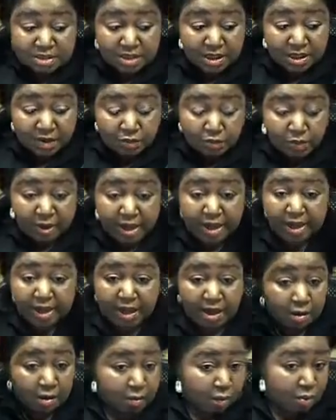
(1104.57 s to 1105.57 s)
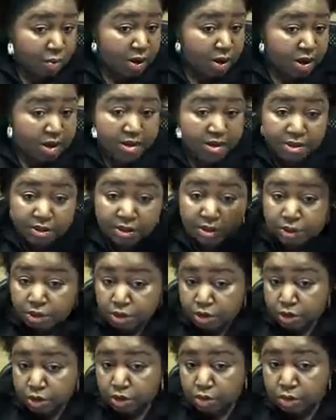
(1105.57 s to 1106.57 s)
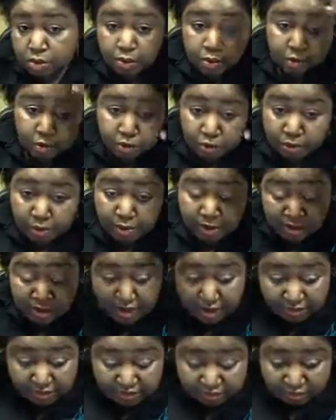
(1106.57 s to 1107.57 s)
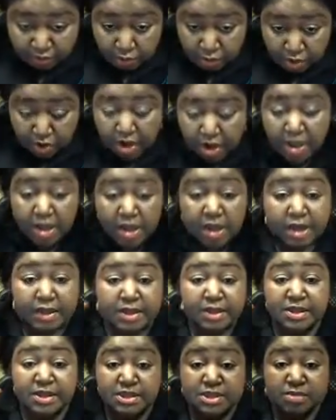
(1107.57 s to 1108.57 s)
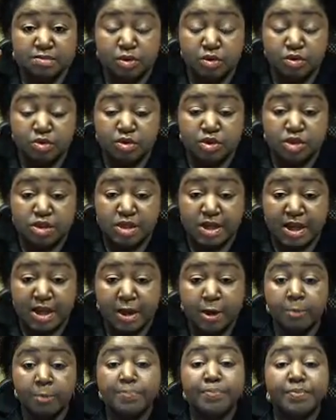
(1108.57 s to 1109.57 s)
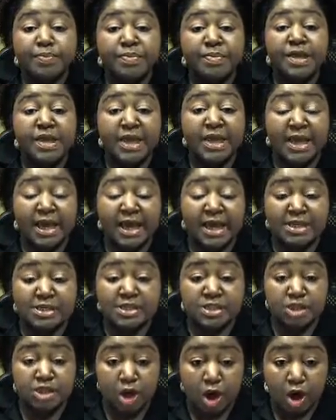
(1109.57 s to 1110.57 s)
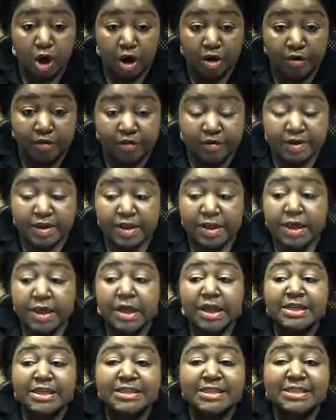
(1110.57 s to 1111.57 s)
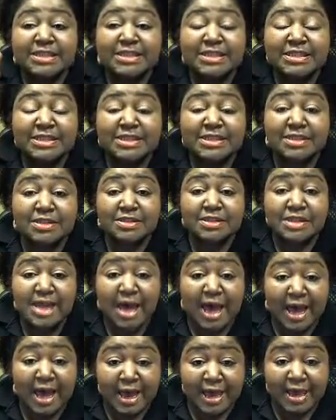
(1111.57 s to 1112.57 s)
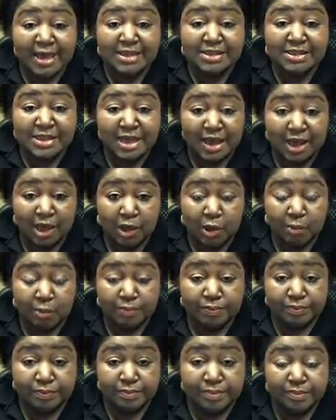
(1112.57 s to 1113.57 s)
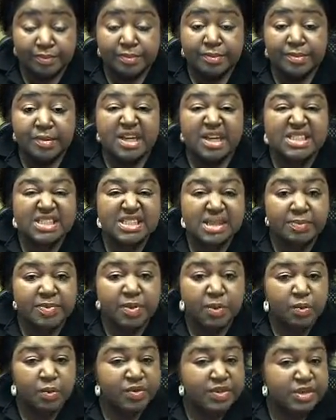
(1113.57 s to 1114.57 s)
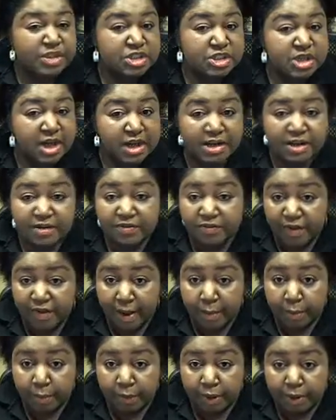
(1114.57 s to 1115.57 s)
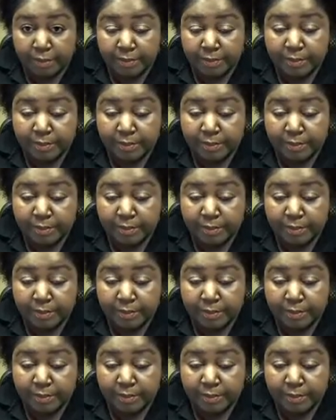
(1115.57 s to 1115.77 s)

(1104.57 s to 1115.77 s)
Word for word: and rake one, two, three, and four and then smooth down. Get a scarf. Tie it down. Something with a shiny fabric.